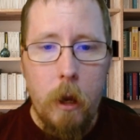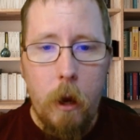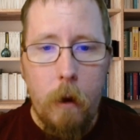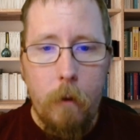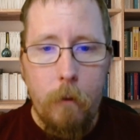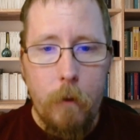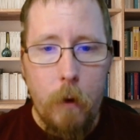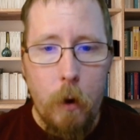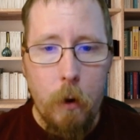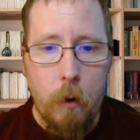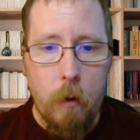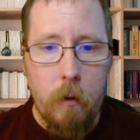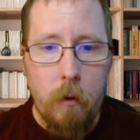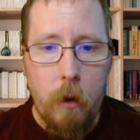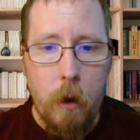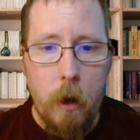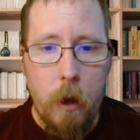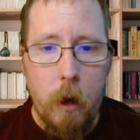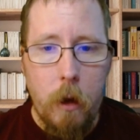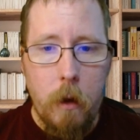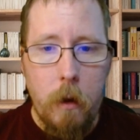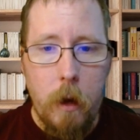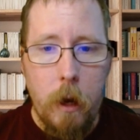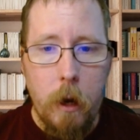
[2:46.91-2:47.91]
of
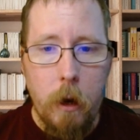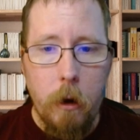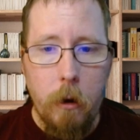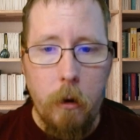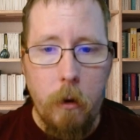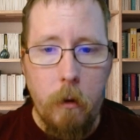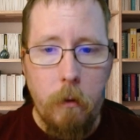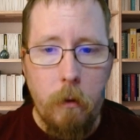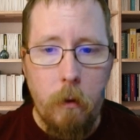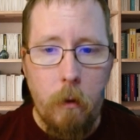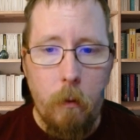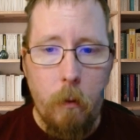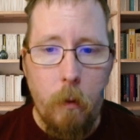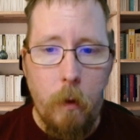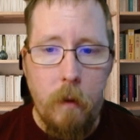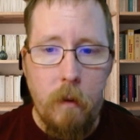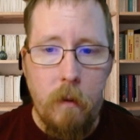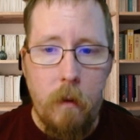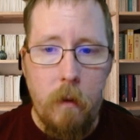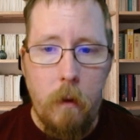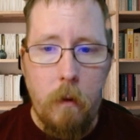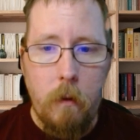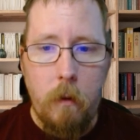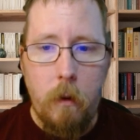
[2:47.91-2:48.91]
focusing on narratives of
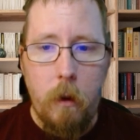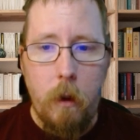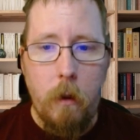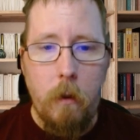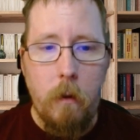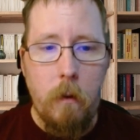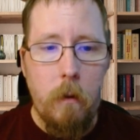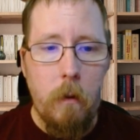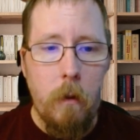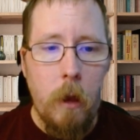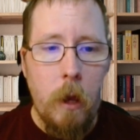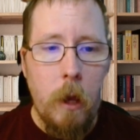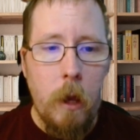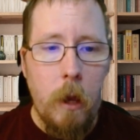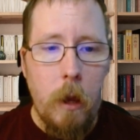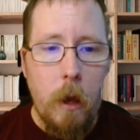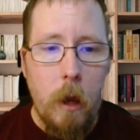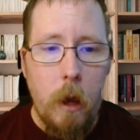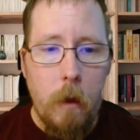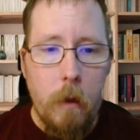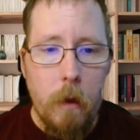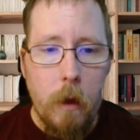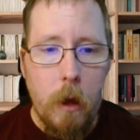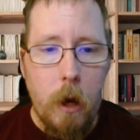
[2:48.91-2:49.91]
resistance
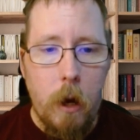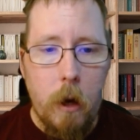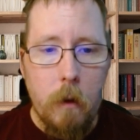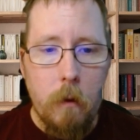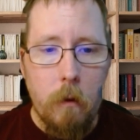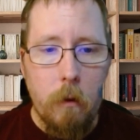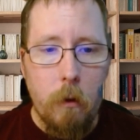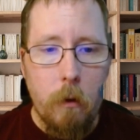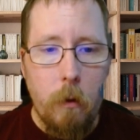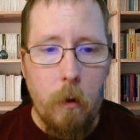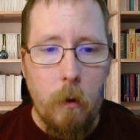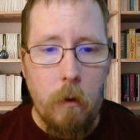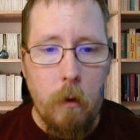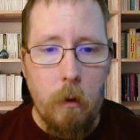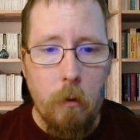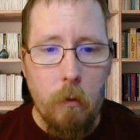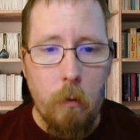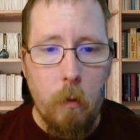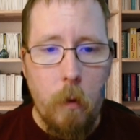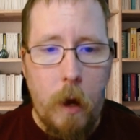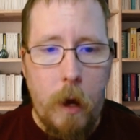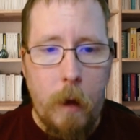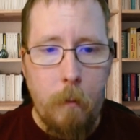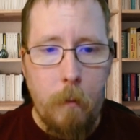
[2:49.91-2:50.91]
and the consequences
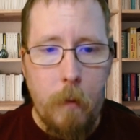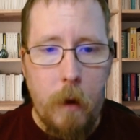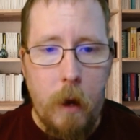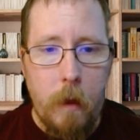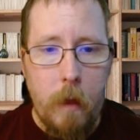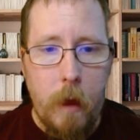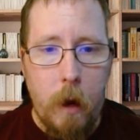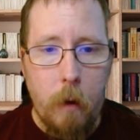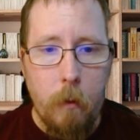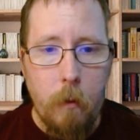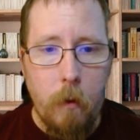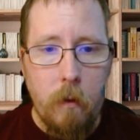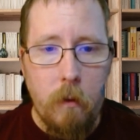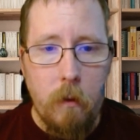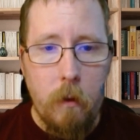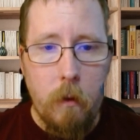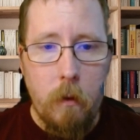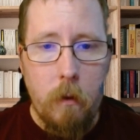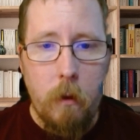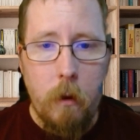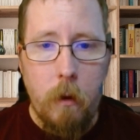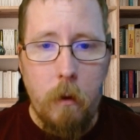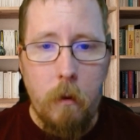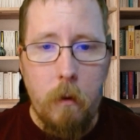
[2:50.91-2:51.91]
wrought by that
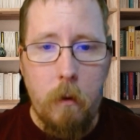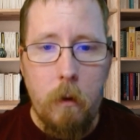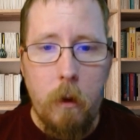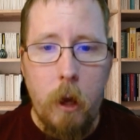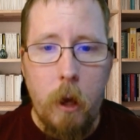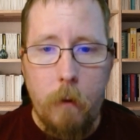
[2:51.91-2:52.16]
resistance,